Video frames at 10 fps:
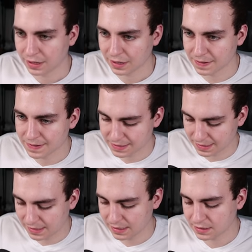int
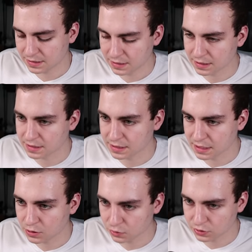is
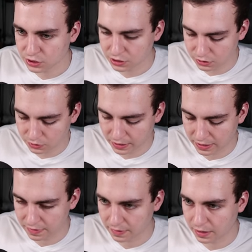equal to,
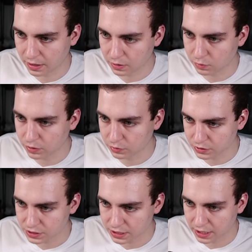and then we will
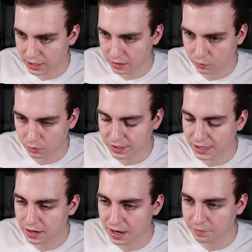say, well, we need
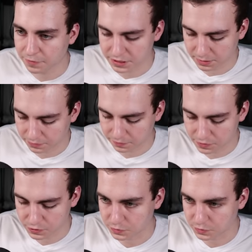a name for the tuple first.